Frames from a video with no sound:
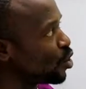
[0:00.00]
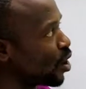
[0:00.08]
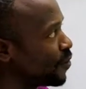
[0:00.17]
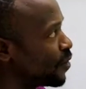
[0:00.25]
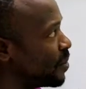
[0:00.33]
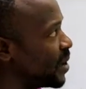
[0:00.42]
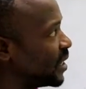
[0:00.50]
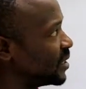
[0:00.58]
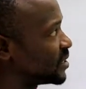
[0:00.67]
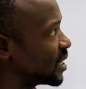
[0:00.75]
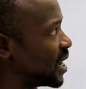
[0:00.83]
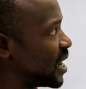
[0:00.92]

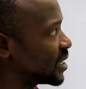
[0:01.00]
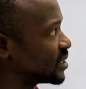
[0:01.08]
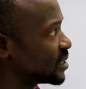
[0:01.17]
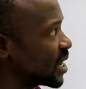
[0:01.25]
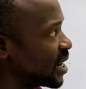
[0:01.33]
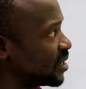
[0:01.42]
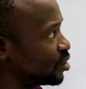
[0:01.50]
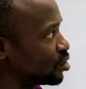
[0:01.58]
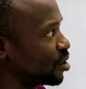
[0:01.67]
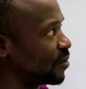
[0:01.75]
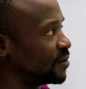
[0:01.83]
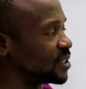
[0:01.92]
Government as an
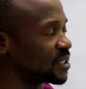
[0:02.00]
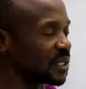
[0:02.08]
institution of the